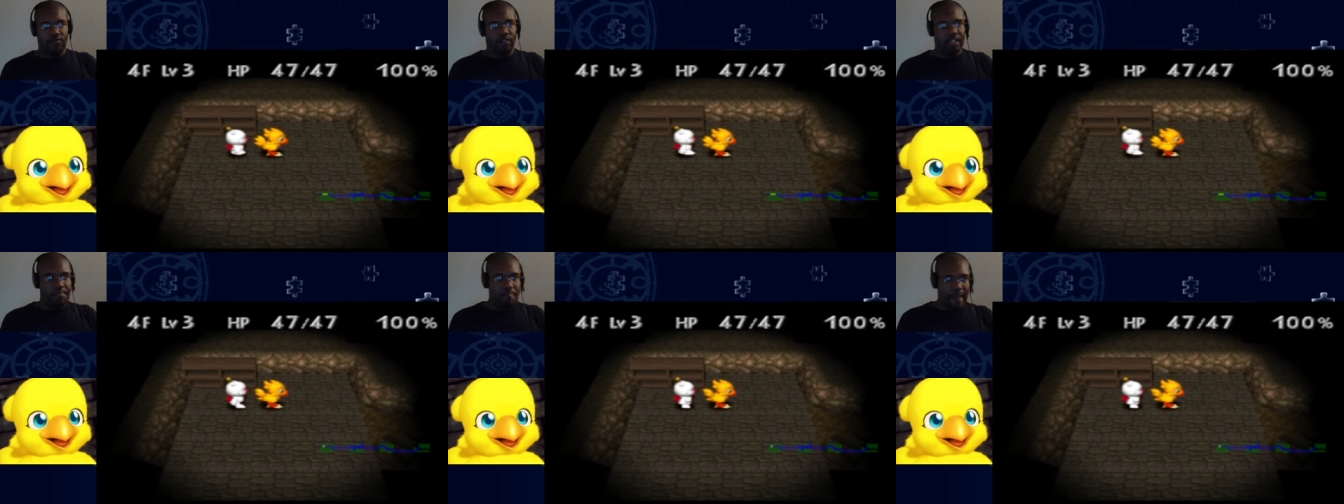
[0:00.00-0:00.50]

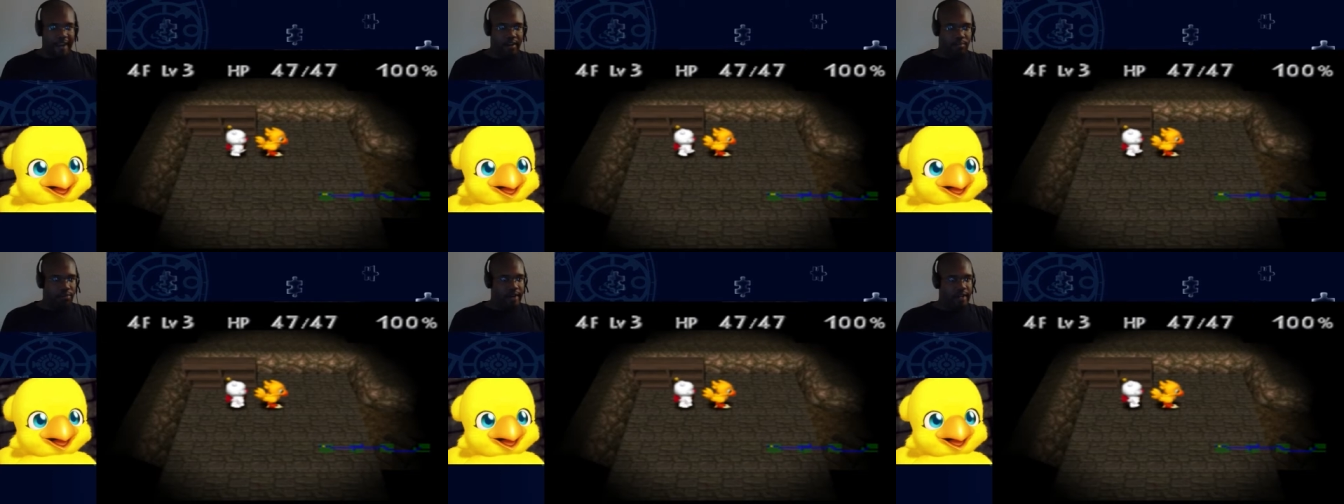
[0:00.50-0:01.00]
really make or
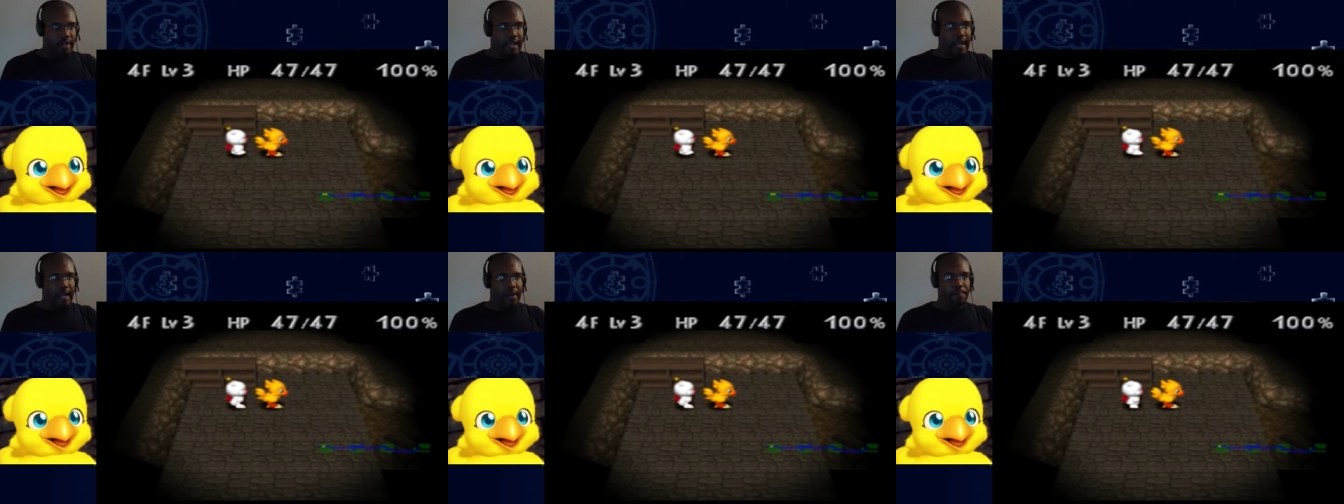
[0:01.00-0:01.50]
break a
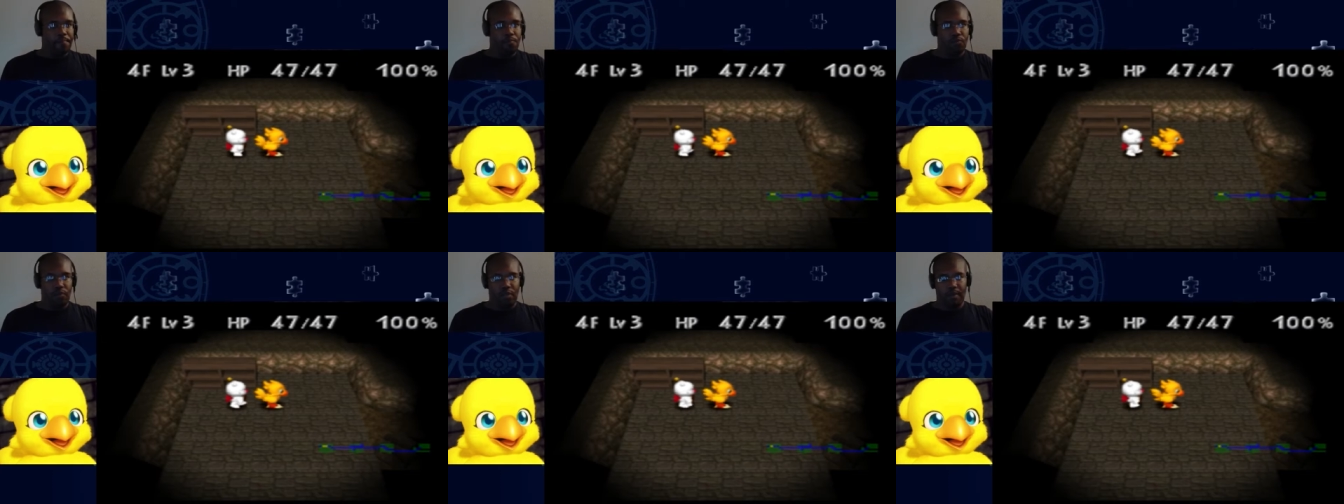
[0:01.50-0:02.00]
game
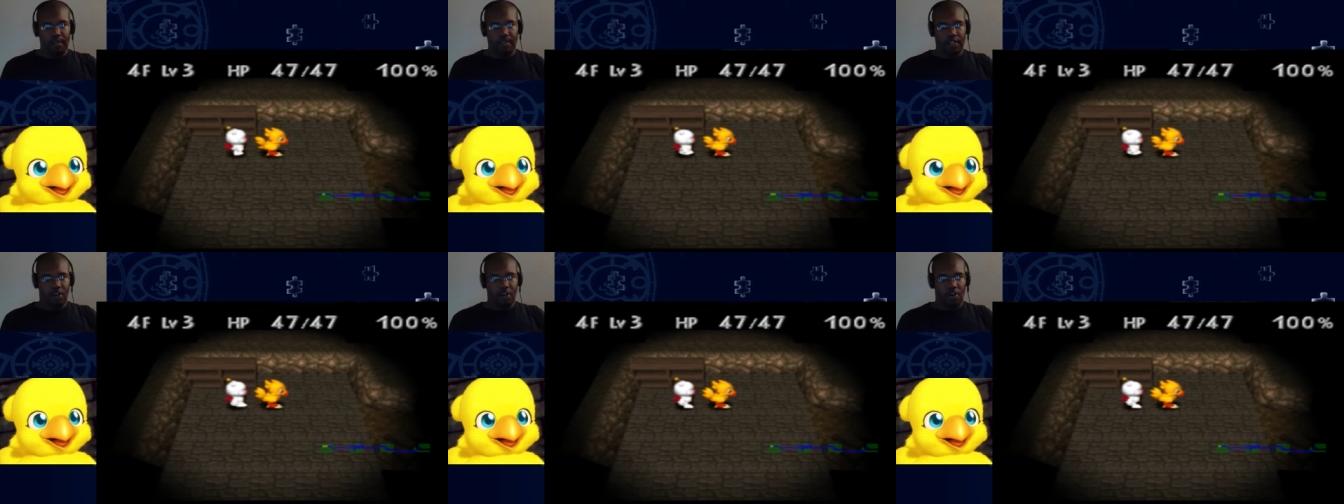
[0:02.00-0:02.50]
because
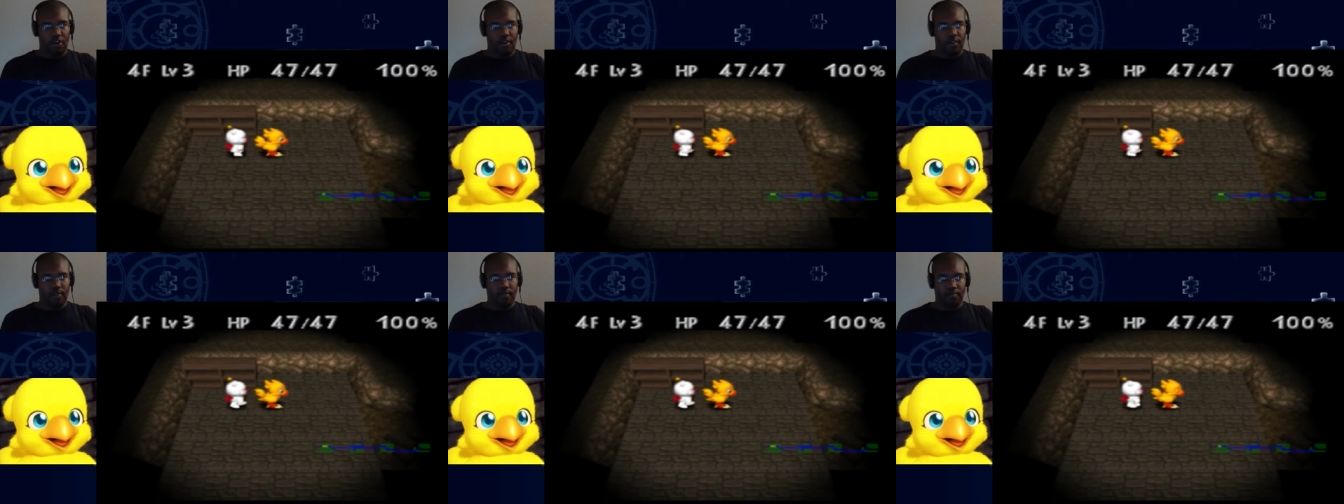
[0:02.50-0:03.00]
there
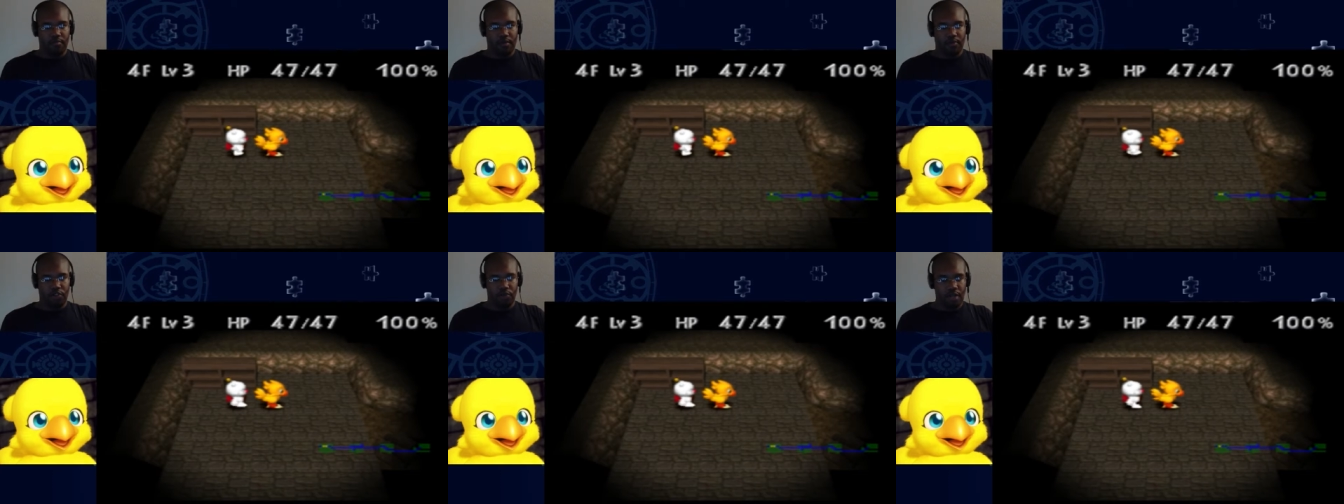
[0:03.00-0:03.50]
are
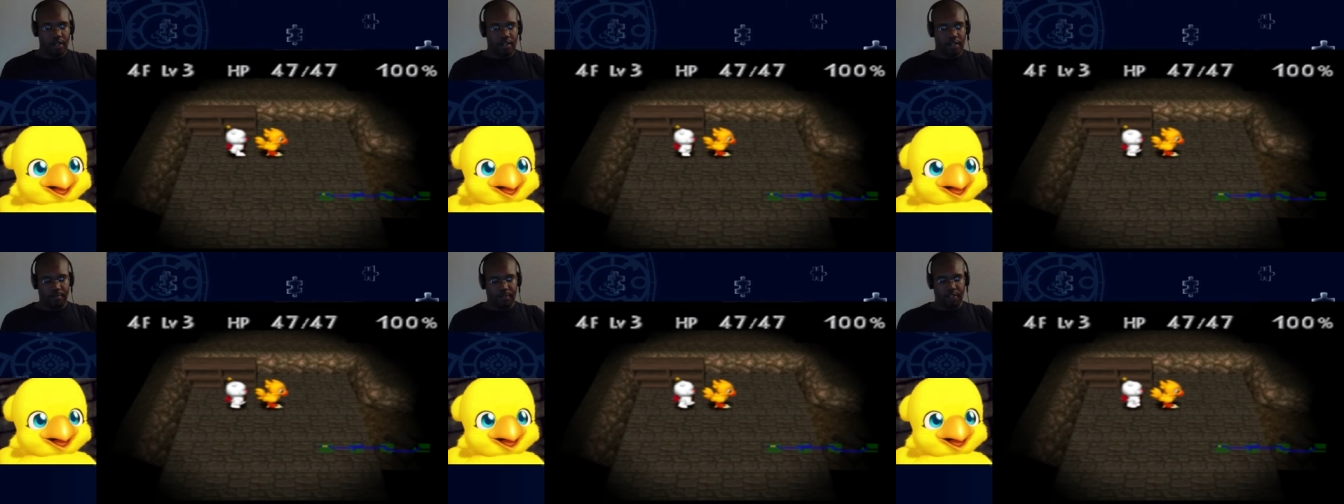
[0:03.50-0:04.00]
2
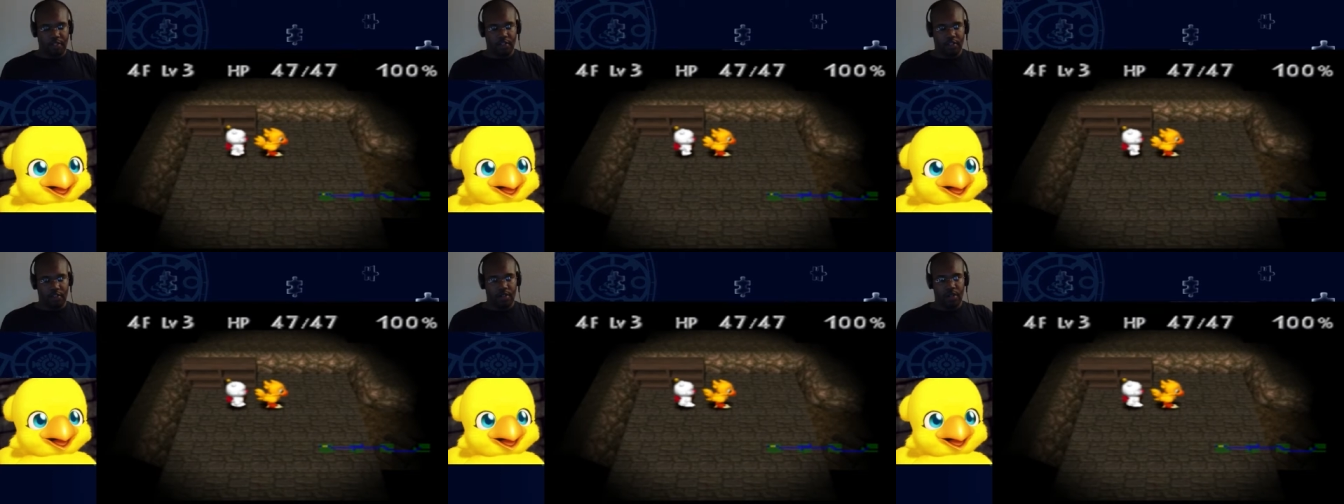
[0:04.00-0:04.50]
nuts in
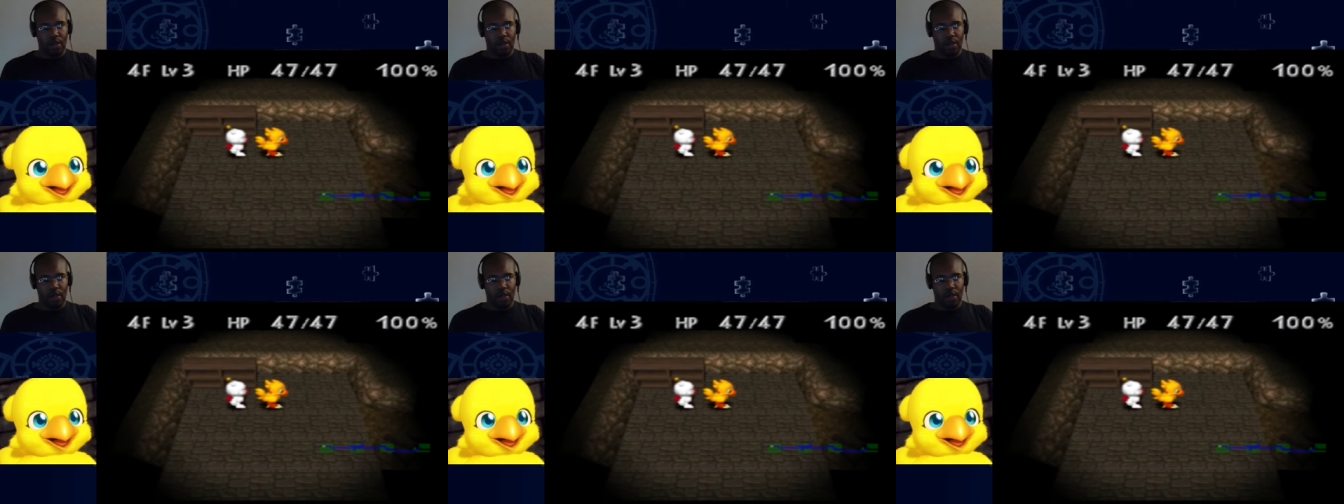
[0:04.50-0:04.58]
particular.